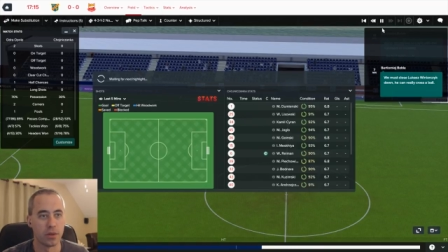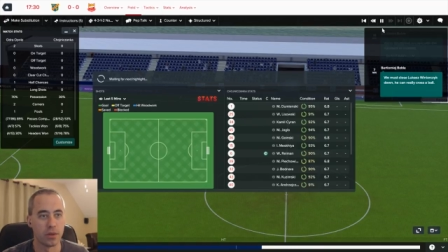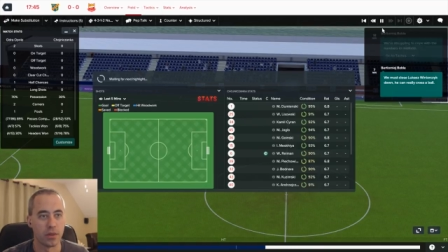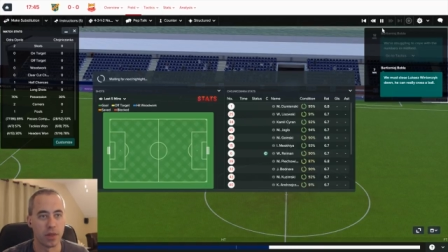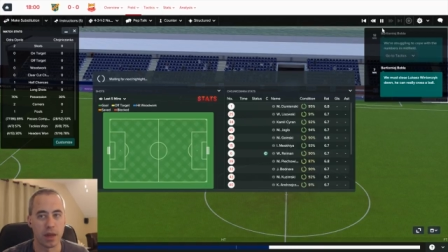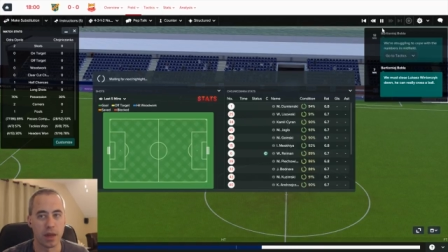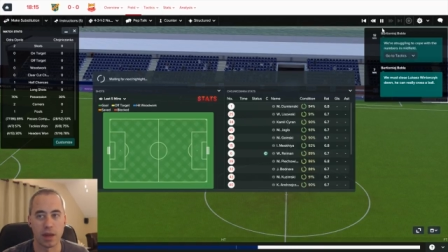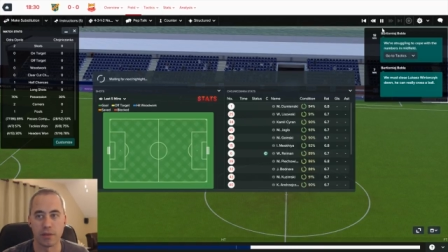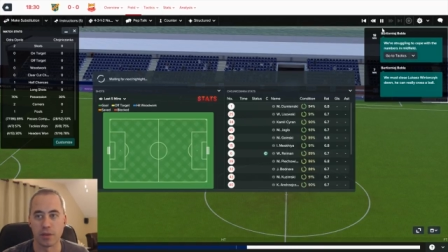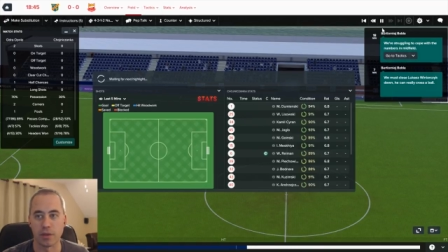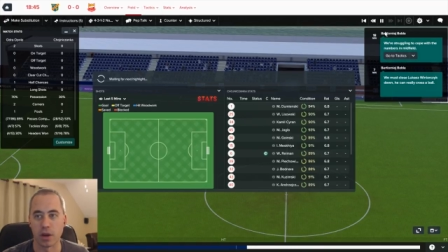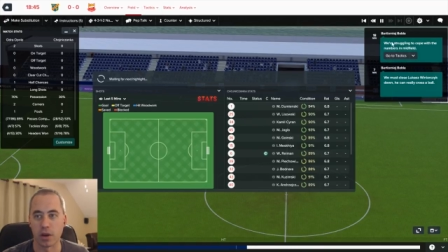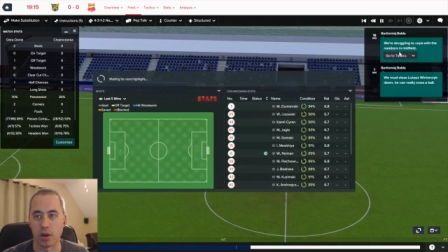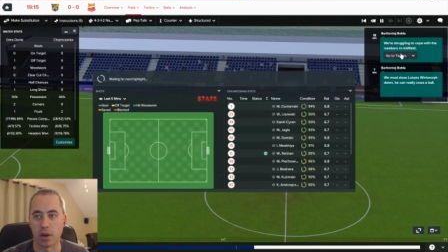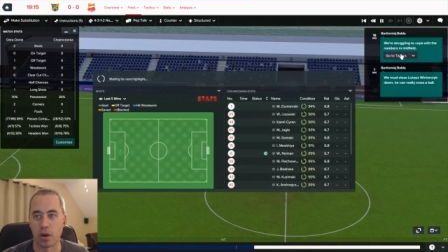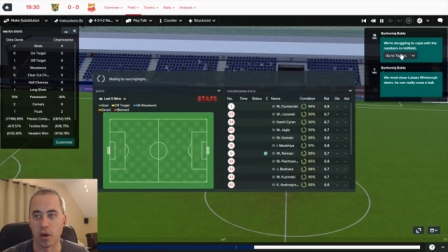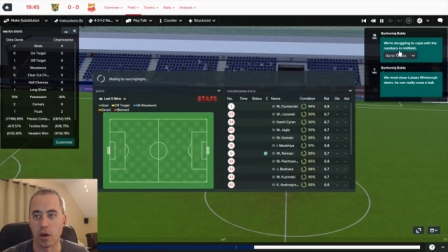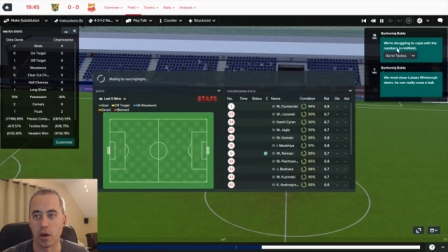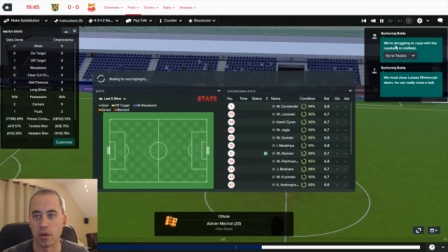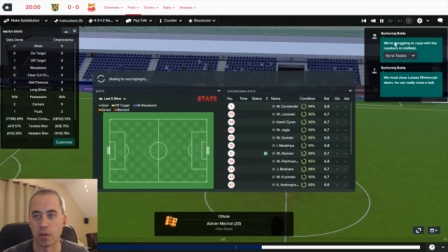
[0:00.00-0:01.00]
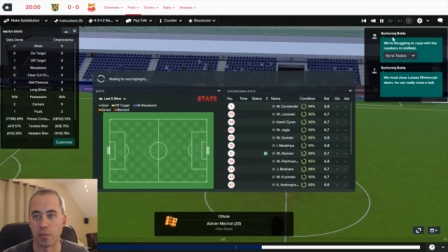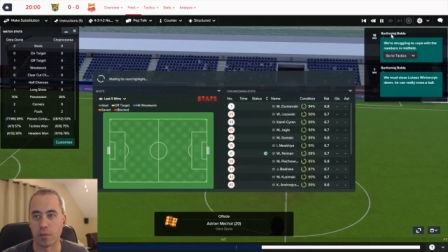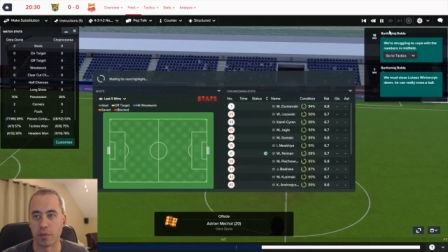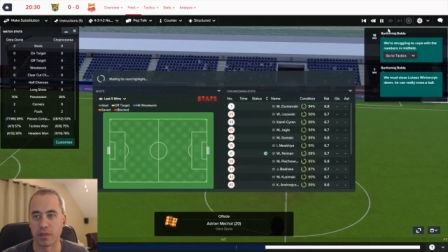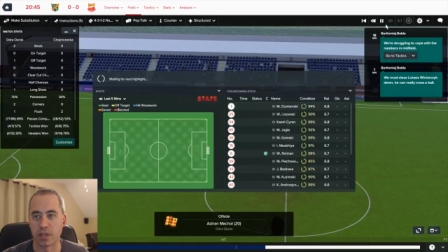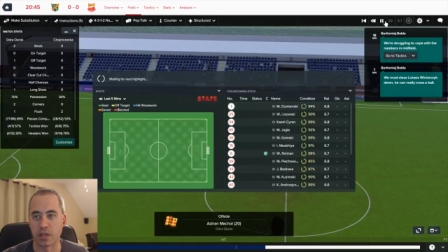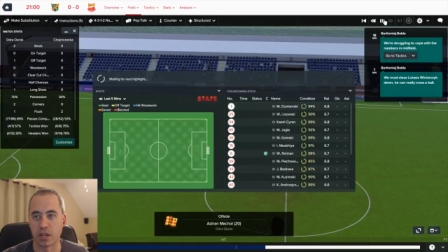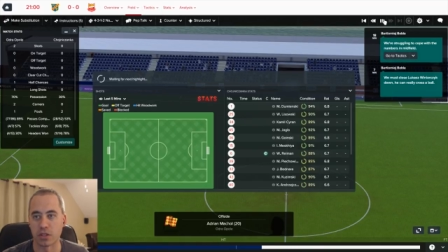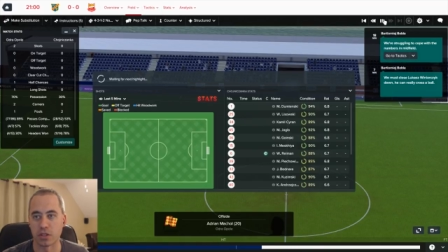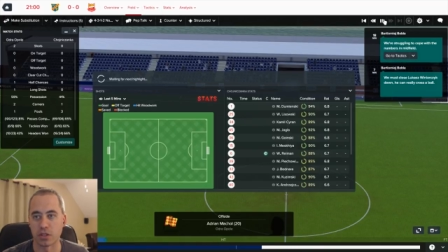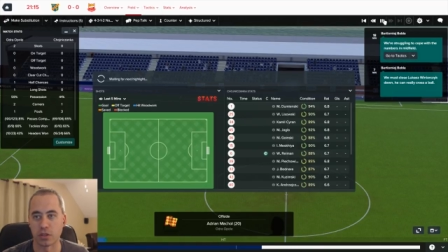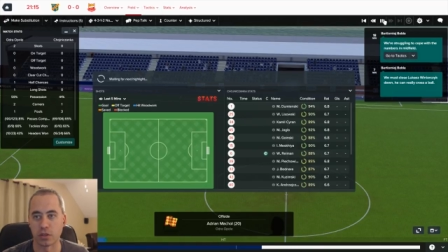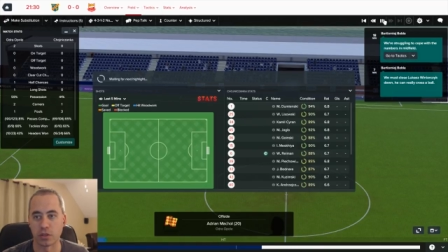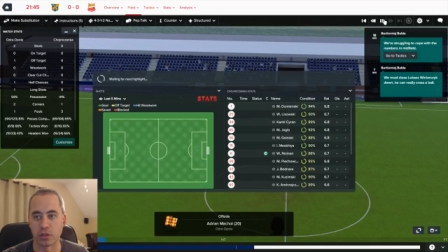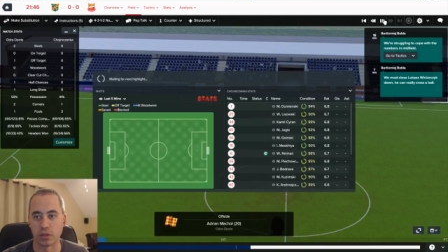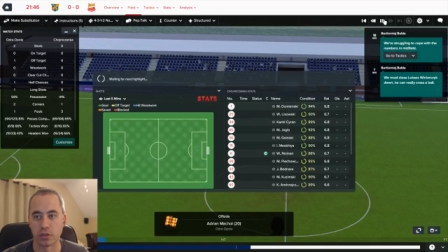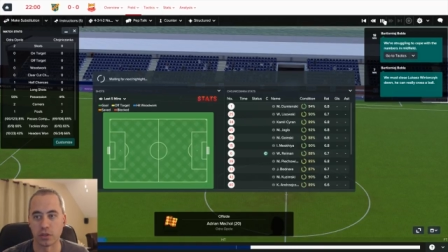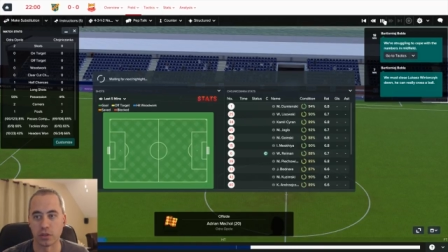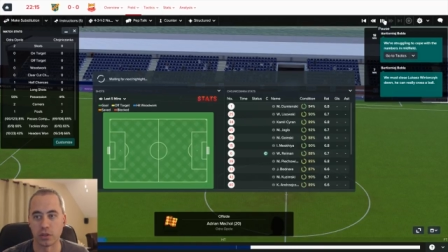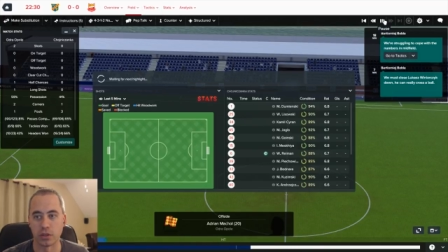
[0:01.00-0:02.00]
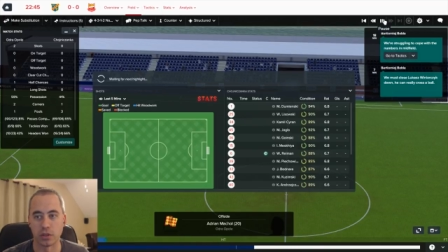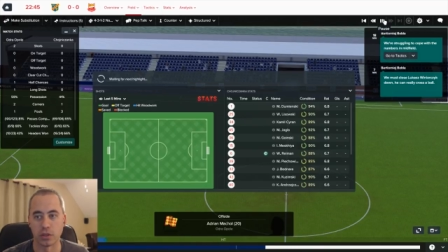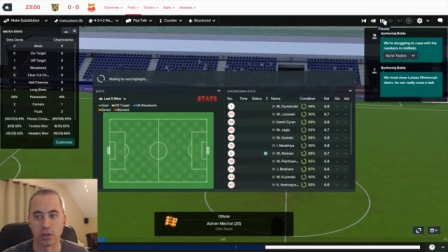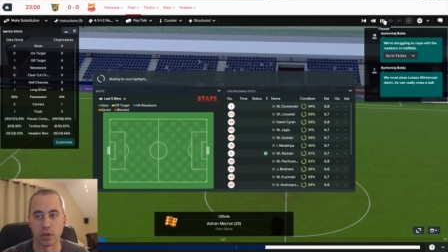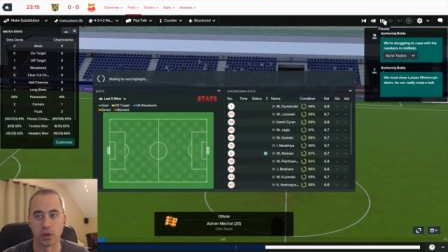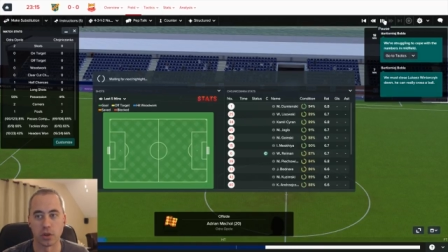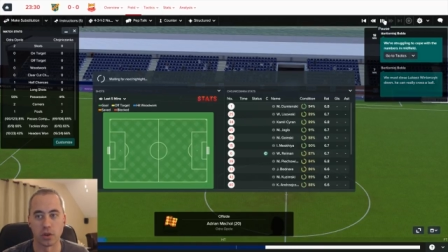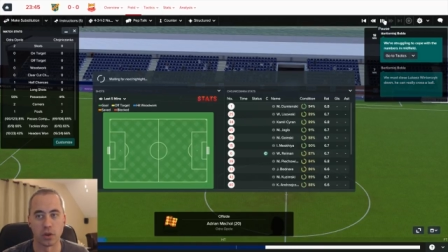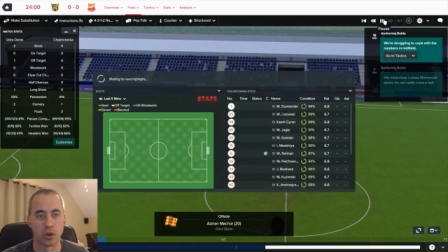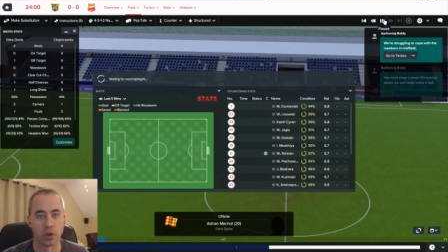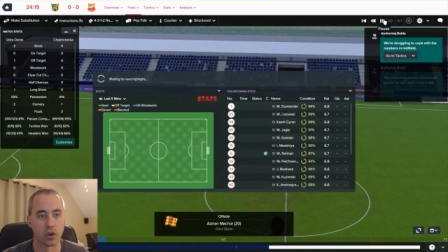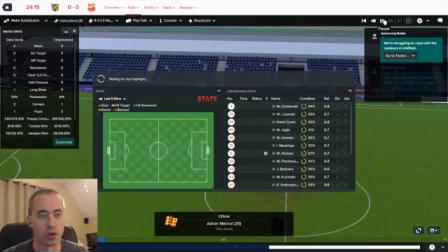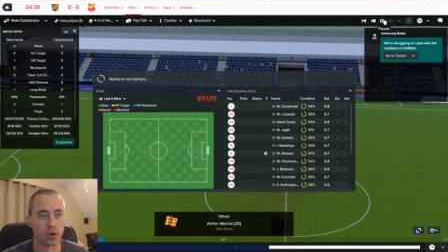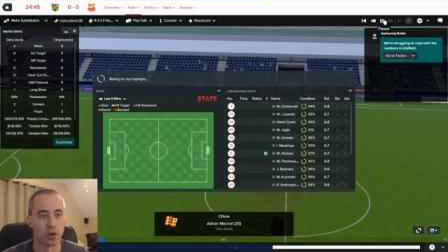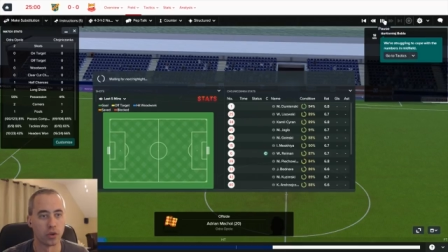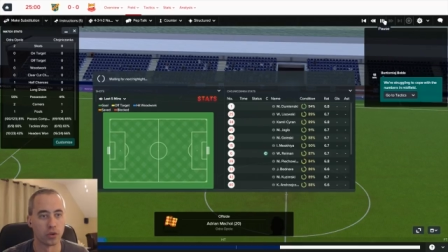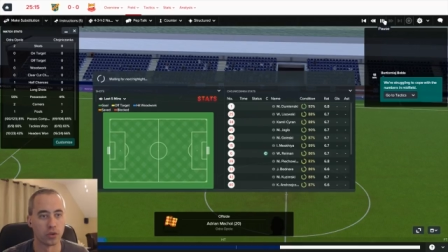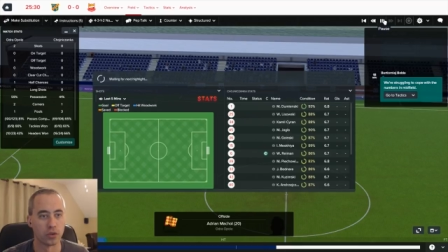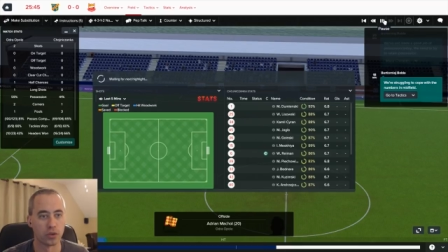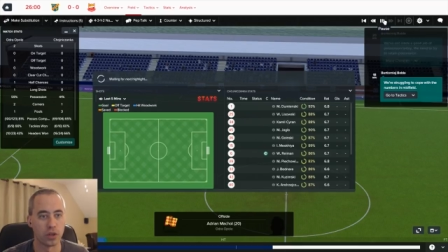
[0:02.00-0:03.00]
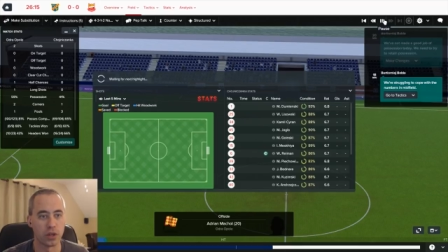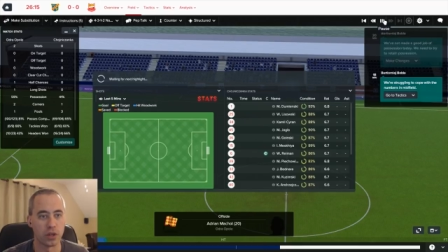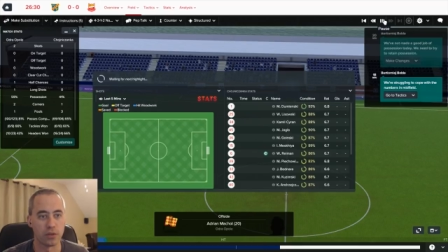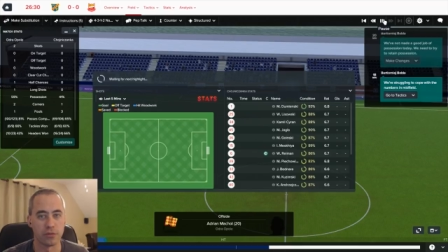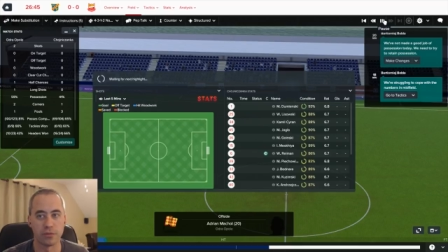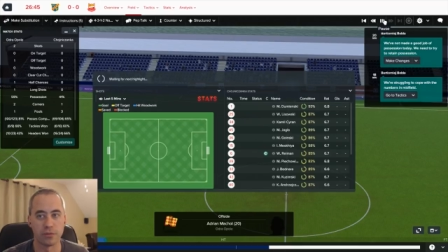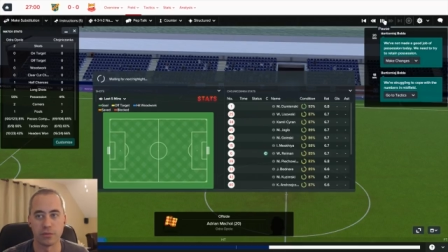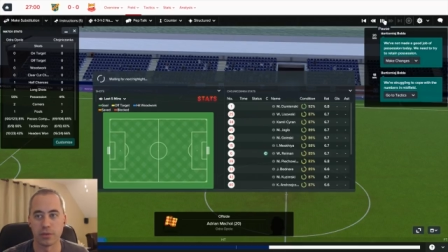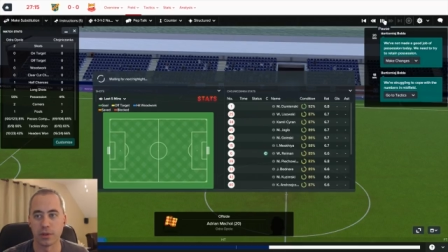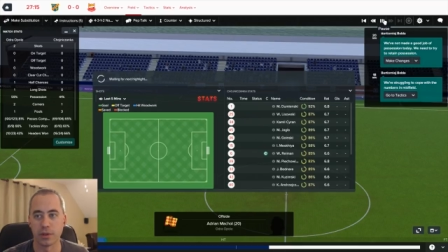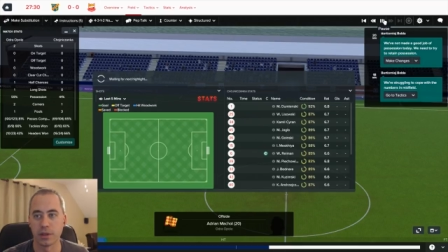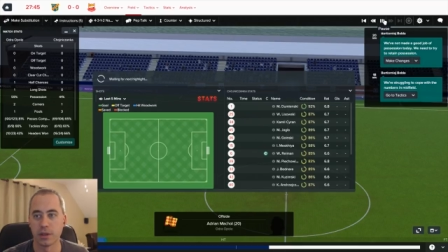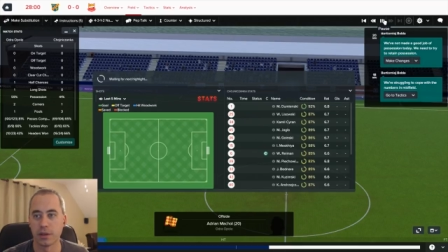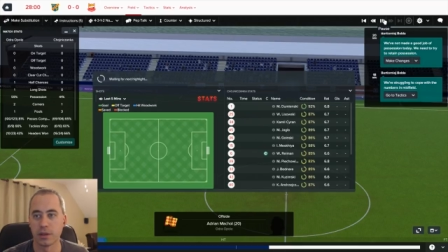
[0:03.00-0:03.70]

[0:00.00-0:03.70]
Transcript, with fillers: They have got all the possession. Good G grief.